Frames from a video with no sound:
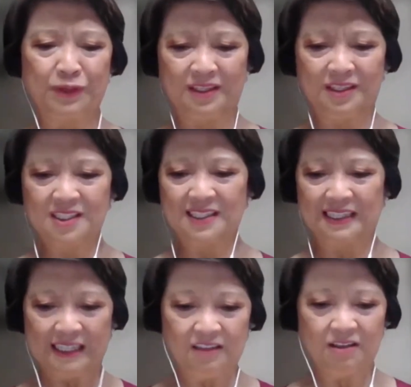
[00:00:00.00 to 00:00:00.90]
what this
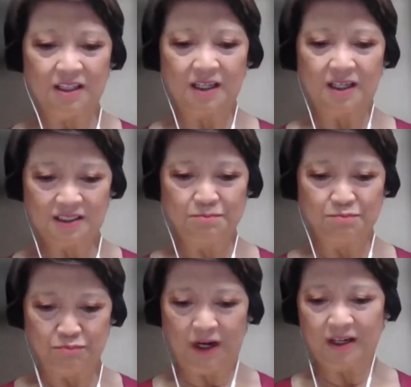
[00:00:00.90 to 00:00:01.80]
Linda
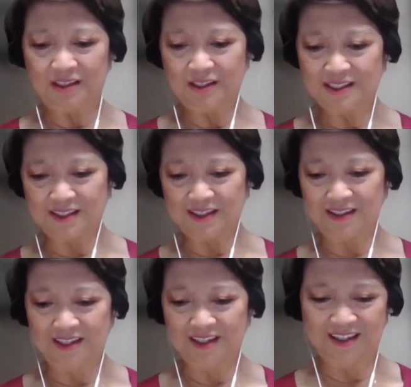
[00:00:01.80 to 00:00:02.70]
Marty said.